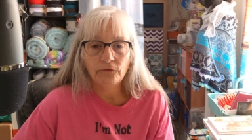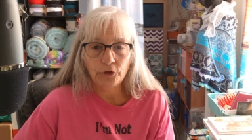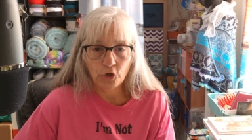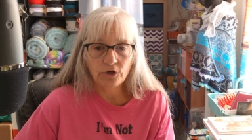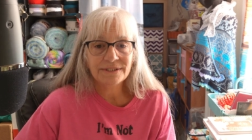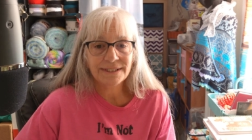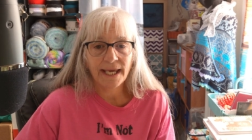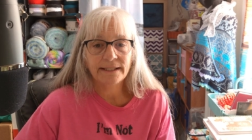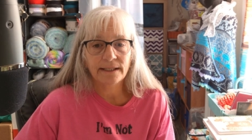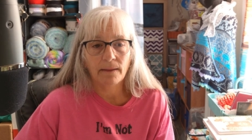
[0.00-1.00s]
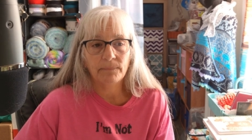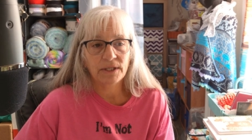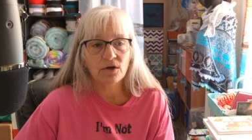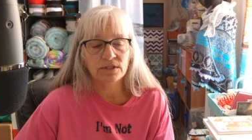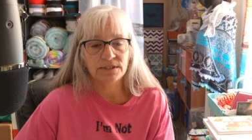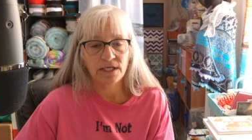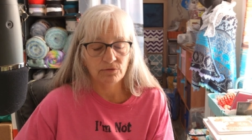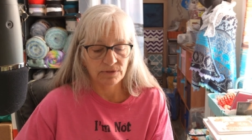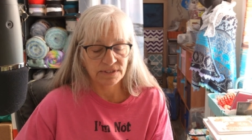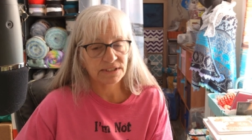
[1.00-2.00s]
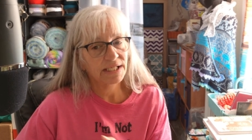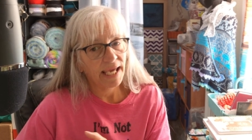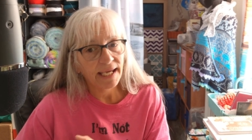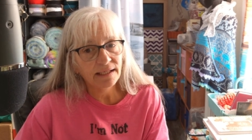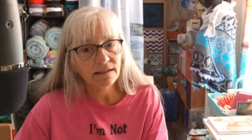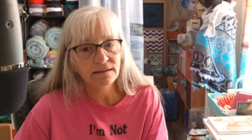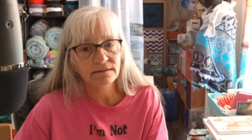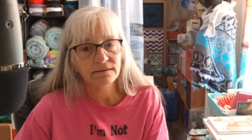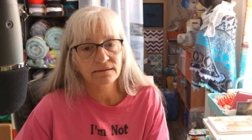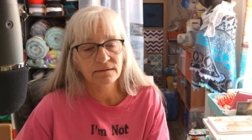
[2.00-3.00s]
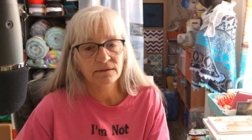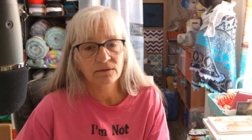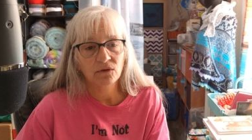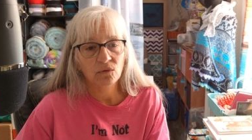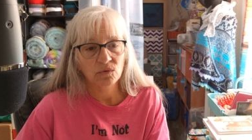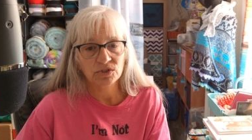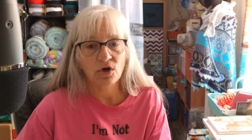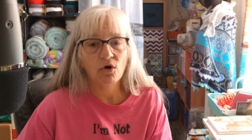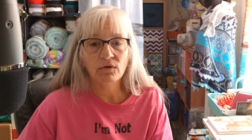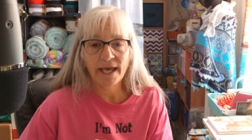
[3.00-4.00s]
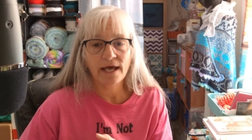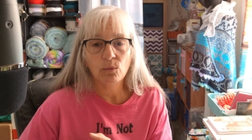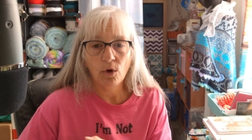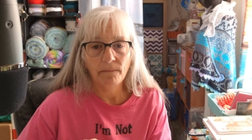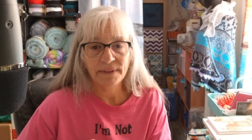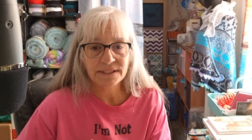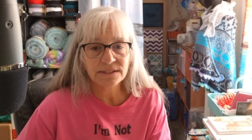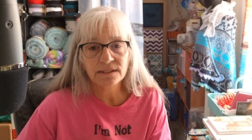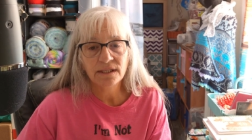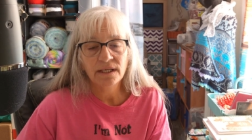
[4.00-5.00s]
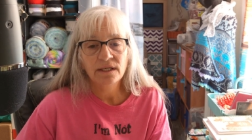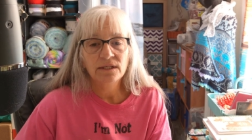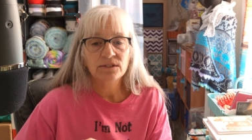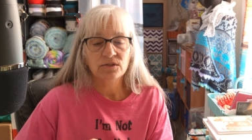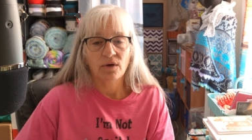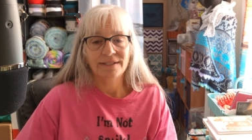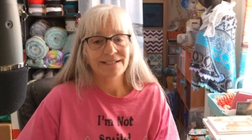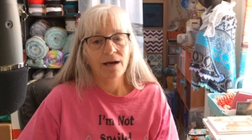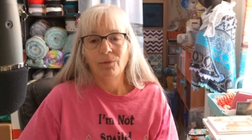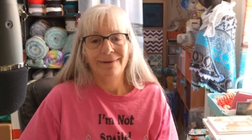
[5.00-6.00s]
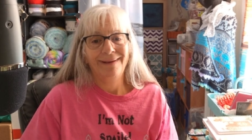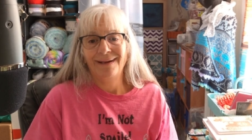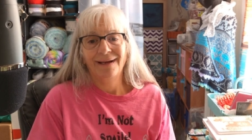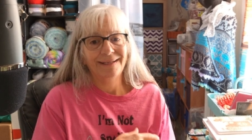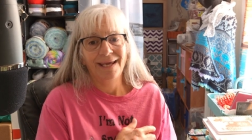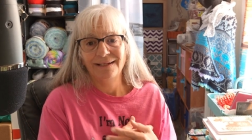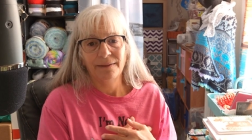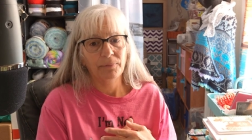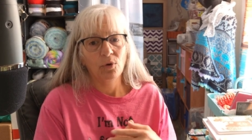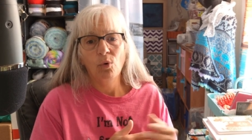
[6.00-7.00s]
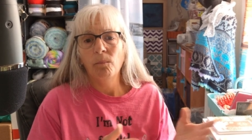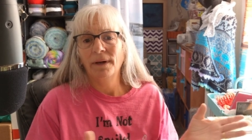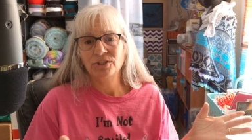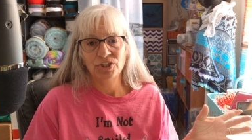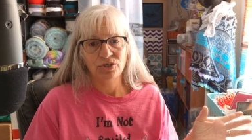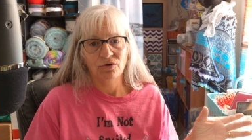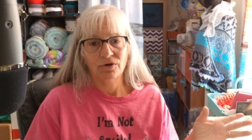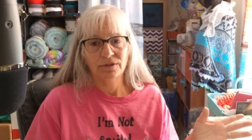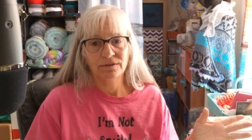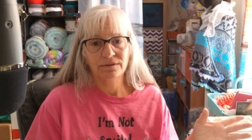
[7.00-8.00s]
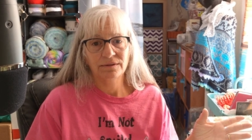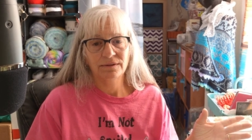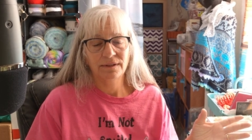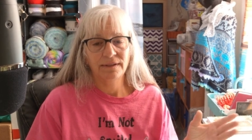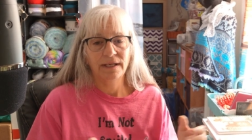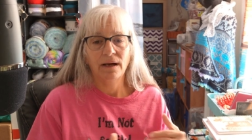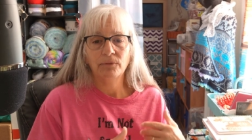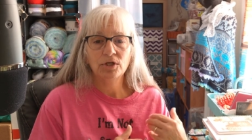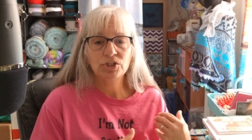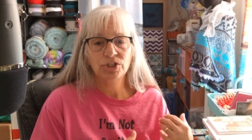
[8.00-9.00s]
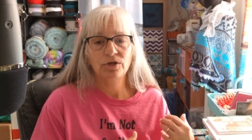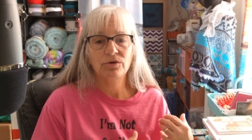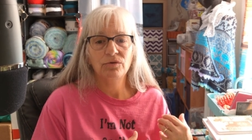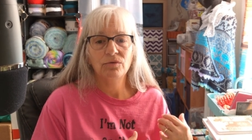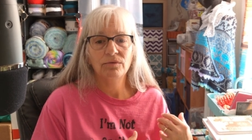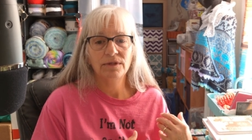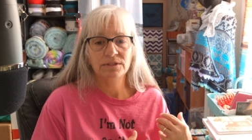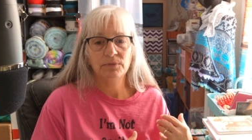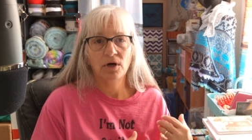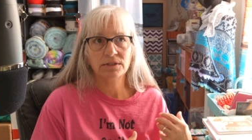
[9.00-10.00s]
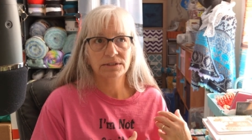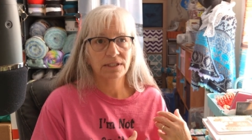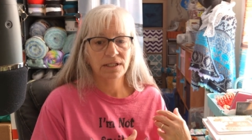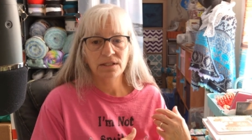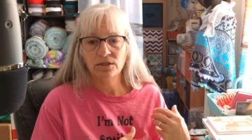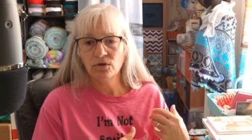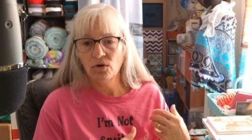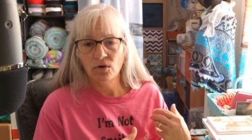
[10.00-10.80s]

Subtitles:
The yarn is caked up because either the skein was all catawampus. So I sat one day and I caked up a whole bunch of yarn. Now I'm going to show you these boxes. I think there